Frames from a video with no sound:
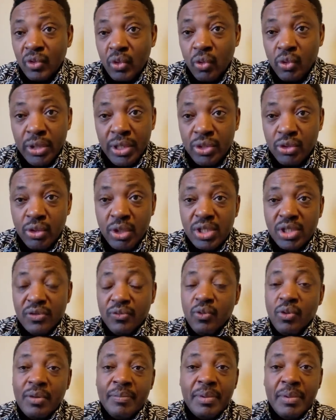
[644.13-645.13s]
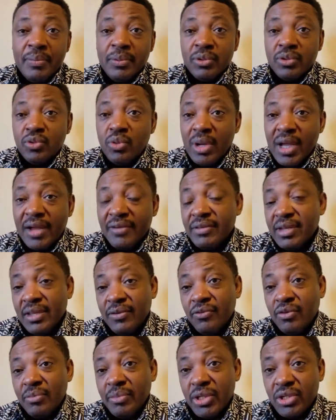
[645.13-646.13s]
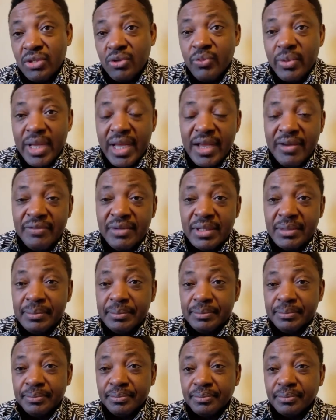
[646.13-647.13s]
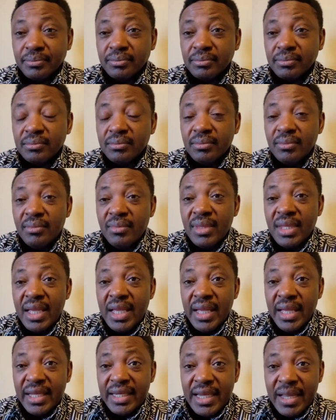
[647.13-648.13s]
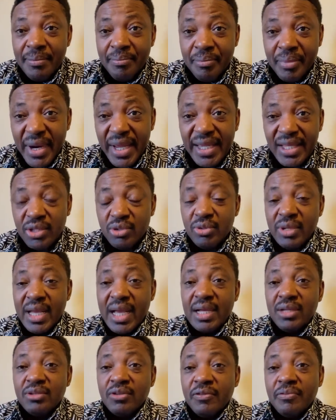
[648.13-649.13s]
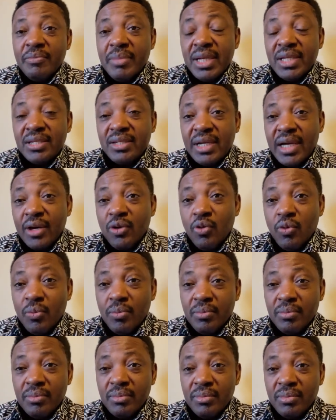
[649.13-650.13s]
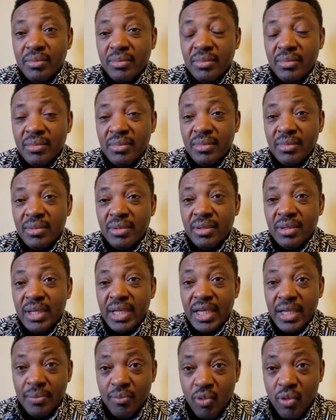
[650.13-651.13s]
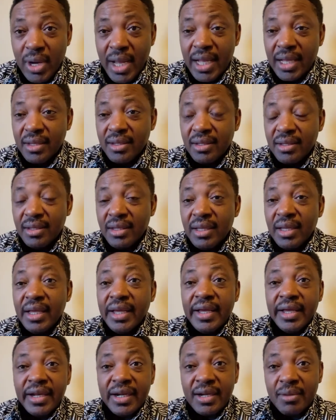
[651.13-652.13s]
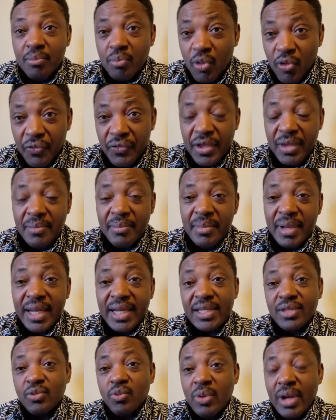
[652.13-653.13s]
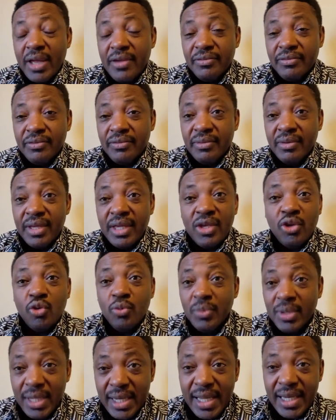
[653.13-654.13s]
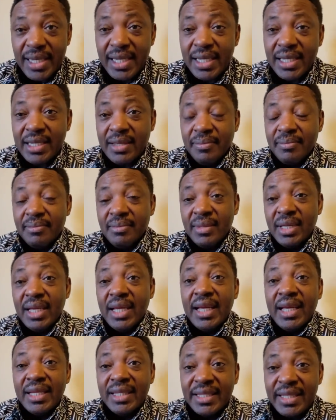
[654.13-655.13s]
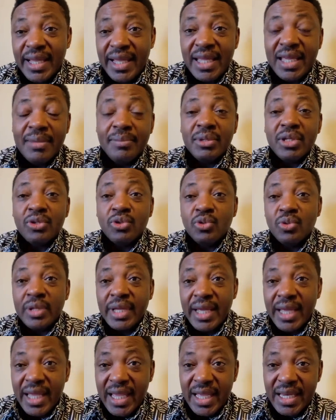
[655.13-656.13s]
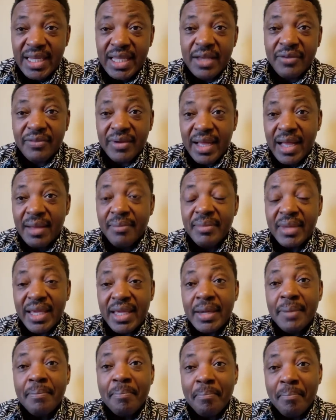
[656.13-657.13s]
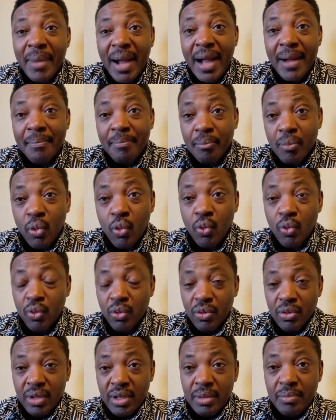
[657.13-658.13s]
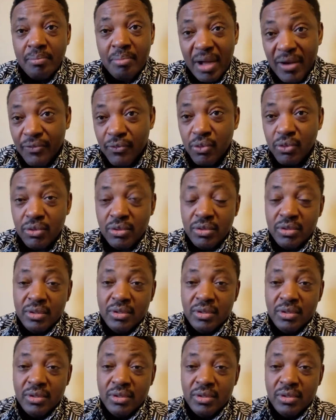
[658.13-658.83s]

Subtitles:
or the trust of our people to have the information we're having. They break into the house of Maitre Akum in Mulang, remove him and his wife, humiliated them, take him into the ADF camp in Mambu, Bafut,